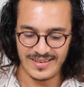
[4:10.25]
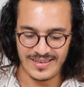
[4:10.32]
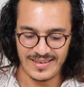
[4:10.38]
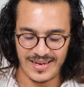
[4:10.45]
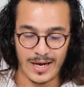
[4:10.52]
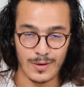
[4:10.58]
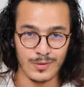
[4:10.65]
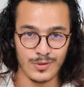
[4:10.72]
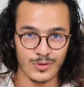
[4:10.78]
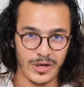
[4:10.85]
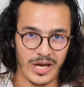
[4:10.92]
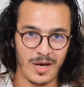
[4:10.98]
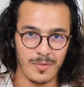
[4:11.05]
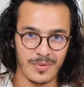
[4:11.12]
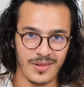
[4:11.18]
I was so
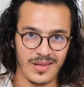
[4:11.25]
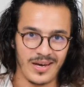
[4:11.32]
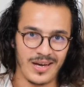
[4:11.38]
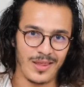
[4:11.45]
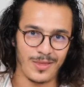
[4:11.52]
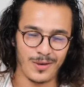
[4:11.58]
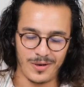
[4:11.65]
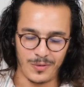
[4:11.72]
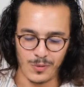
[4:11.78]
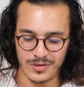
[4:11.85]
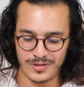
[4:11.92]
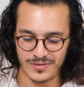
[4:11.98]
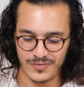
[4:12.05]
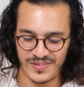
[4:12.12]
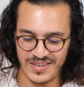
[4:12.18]
happy that I thought it
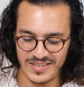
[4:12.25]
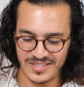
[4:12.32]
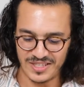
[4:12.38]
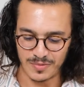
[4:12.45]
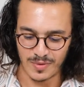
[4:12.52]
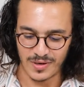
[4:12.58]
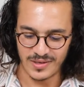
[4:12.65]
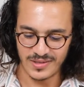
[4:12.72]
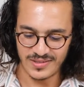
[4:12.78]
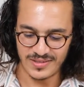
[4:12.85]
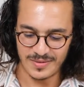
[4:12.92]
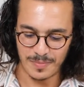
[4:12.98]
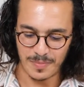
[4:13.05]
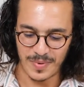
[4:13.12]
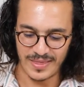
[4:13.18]
was very smart.
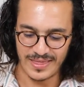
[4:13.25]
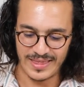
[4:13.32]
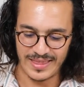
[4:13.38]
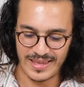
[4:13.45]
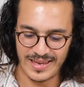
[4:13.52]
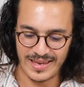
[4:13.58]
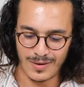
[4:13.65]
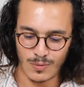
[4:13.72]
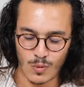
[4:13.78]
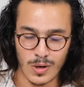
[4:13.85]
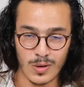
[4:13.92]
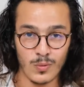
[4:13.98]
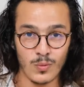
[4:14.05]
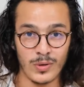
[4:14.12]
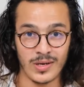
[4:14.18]
But then
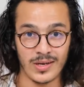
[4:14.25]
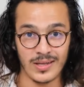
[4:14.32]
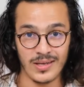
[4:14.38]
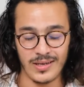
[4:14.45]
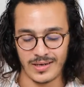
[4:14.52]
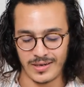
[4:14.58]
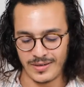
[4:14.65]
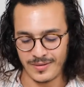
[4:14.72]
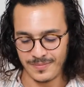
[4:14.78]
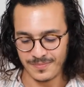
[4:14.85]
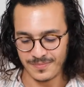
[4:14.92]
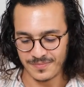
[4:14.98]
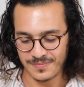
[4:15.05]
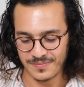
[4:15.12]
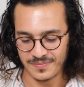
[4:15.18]
1 week later
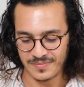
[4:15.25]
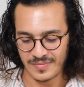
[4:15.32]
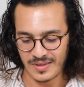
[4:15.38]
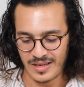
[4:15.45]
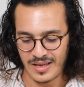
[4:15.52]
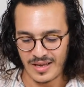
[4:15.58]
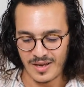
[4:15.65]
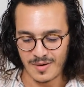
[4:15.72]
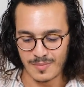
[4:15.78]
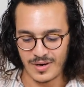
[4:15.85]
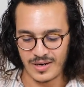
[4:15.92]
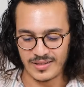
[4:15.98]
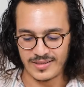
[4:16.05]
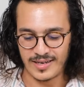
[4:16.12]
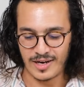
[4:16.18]

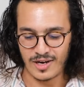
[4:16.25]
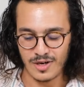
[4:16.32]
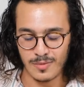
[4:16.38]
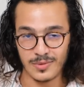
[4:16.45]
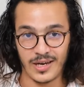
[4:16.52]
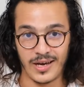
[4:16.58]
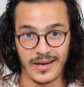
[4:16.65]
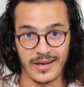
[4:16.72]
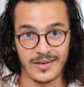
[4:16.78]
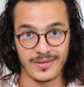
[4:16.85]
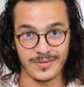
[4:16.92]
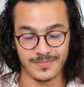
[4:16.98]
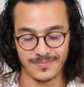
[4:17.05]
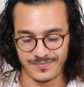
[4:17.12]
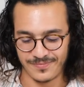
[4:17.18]
my terrarium died.
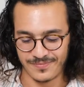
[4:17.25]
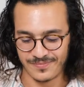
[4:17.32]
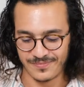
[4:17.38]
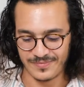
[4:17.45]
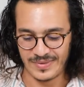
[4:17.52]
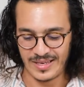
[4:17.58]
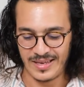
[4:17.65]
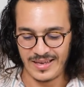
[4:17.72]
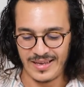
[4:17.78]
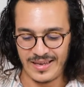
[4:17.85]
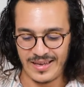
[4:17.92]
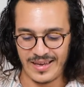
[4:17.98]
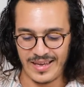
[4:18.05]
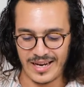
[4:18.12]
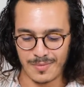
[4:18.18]

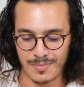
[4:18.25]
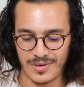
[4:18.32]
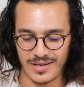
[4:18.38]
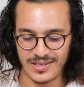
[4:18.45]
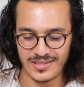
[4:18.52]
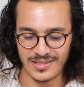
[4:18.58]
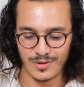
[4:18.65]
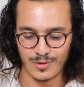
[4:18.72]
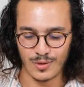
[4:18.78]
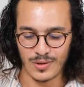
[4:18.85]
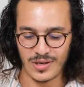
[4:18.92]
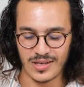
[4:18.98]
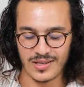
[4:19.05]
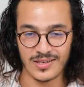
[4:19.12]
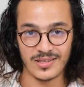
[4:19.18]
And I'm guessing all
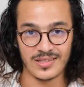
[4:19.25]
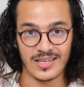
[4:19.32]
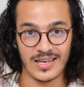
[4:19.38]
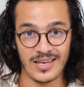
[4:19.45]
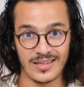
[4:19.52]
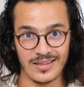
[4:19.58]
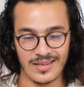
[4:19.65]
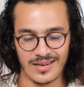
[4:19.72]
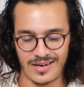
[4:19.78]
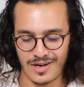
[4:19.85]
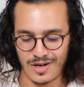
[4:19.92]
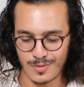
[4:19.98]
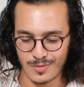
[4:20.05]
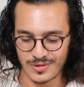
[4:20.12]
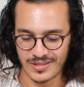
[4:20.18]
other 10
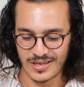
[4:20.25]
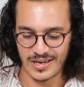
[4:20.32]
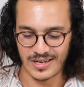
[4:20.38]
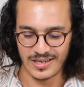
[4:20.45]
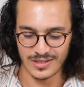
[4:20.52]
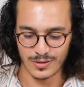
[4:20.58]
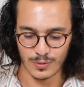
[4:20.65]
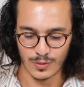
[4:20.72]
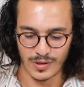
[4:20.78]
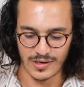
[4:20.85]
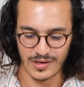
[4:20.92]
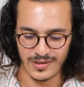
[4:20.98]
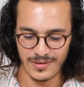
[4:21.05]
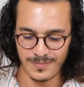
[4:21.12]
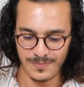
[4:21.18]
terrariums died as
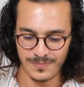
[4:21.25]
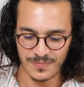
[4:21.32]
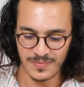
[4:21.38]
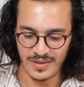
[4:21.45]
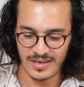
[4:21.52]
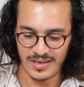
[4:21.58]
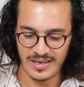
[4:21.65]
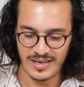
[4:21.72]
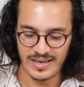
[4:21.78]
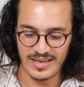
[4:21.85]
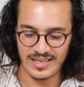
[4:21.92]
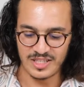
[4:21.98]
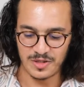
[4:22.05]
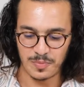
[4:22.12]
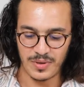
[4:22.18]
well.
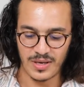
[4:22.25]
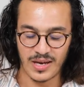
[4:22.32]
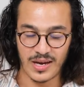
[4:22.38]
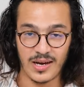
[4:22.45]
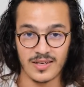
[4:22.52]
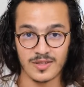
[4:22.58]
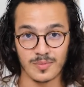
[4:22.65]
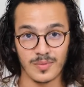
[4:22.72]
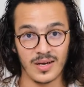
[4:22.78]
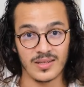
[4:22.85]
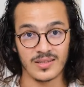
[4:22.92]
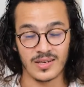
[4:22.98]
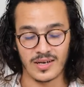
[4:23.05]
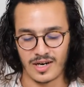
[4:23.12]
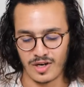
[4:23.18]
It's because my
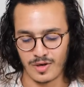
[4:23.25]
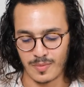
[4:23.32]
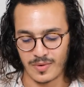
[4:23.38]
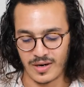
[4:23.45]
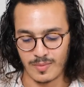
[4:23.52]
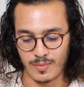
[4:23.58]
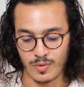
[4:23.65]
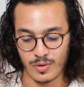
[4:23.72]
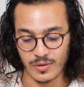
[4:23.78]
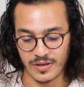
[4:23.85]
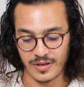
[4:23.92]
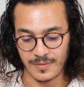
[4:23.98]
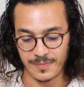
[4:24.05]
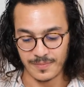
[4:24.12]
terrarium got moldy.